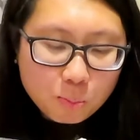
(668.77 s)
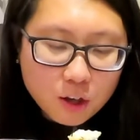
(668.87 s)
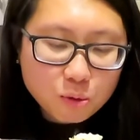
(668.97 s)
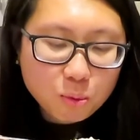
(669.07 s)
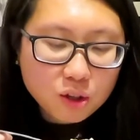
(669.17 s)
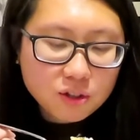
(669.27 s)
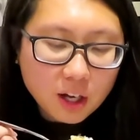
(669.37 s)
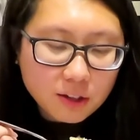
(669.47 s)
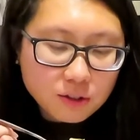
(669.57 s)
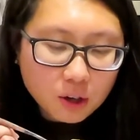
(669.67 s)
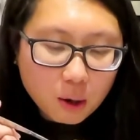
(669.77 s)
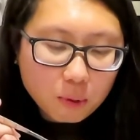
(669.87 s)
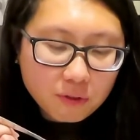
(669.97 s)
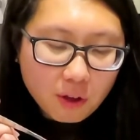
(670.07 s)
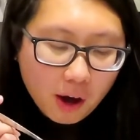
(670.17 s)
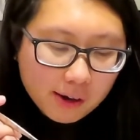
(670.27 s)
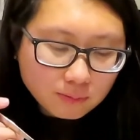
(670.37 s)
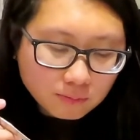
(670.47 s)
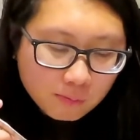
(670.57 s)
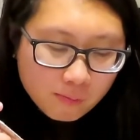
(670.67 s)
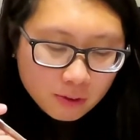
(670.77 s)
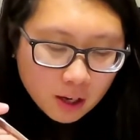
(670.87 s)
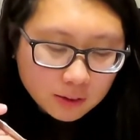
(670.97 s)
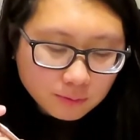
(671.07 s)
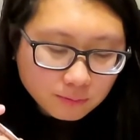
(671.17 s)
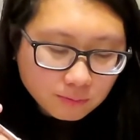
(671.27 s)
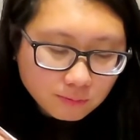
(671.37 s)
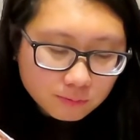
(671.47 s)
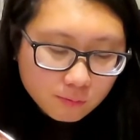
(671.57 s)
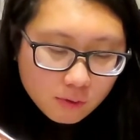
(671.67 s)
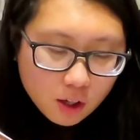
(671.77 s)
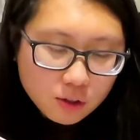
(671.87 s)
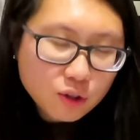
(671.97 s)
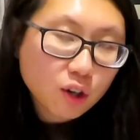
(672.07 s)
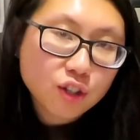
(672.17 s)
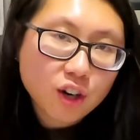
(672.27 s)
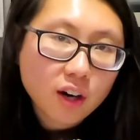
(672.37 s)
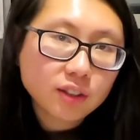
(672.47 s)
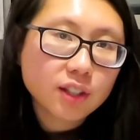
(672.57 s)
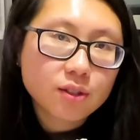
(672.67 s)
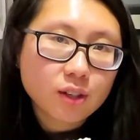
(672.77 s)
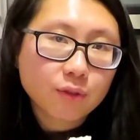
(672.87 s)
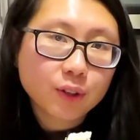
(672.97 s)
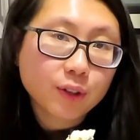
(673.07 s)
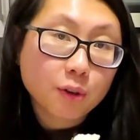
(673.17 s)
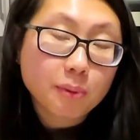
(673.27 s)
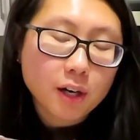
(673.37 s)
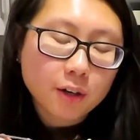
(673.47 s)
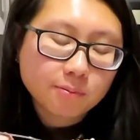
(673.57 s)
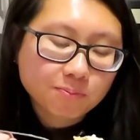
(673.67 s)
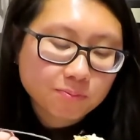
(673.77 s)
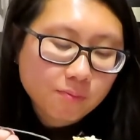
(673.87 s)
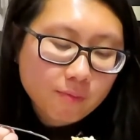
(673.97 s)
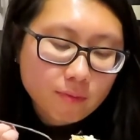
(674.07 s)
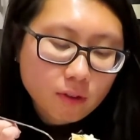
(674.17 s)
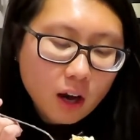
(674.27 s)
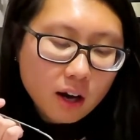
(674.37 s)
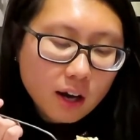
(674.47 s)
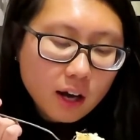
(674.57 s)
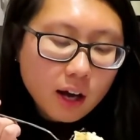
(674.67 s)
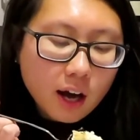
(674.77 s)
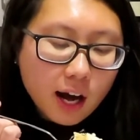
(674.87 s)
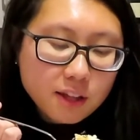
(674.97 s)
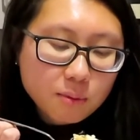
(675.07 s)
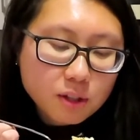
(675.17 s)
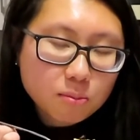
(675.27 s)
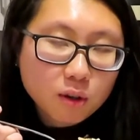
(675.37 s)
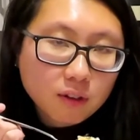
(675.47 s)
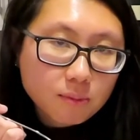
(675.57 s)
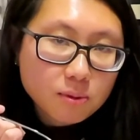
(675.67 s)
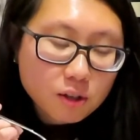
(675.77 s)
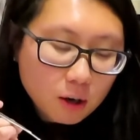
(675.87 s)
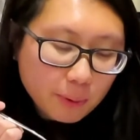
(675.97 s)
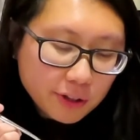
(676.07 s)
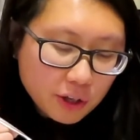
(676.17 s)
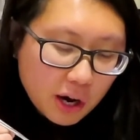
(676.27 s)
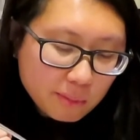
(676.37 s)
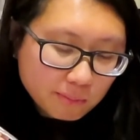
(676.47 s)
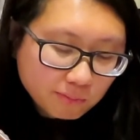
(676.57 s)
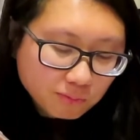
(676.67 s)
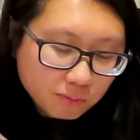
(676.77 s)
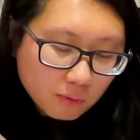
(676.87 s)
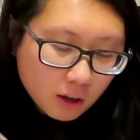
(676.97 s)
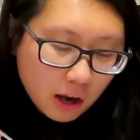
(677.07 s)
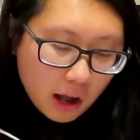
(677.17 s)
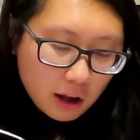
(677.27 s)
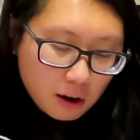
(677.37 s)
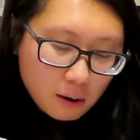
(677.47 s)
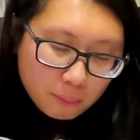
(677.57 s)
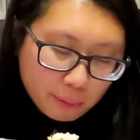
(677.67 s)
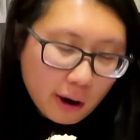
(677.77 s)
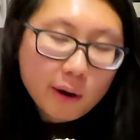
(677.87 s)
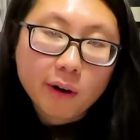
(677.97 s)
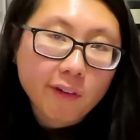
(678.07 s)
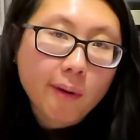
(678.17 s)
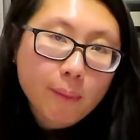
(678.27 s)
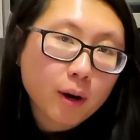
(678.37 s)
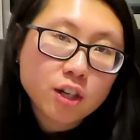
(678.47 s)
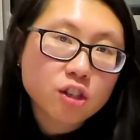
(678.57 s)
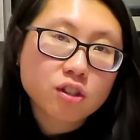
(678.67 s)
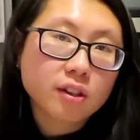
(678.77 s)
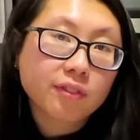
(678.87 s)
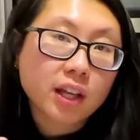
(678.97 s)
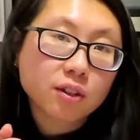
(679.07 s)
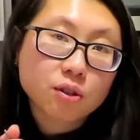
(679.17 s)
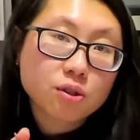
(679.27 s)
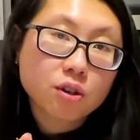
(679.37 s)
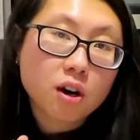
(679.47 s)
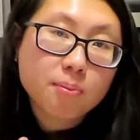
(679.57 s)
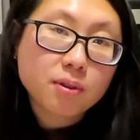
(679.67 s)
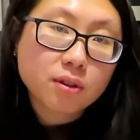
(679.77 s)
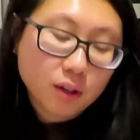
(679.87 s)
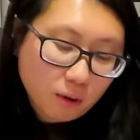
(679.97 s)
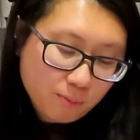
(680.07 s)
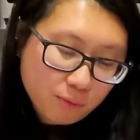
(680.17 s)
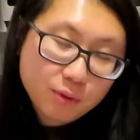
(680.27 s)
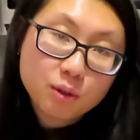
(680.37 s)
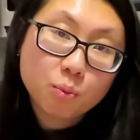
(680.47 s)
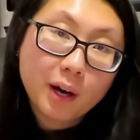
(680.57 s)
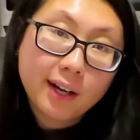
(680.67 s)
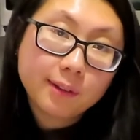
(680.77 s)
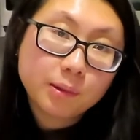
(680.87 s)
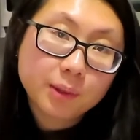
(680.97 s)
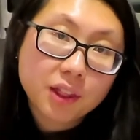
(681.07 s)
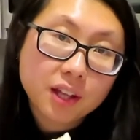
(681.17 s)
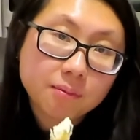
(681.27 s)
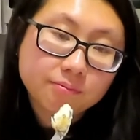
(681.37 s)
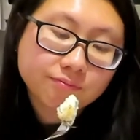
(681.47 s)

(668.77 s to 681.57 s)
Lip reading: It's more dense than I would have thought. The dark chocolate is definitely a little bitter. I think with some more rum syrup on top, probably would have helped. I probably should just left that little syrup, little well with it.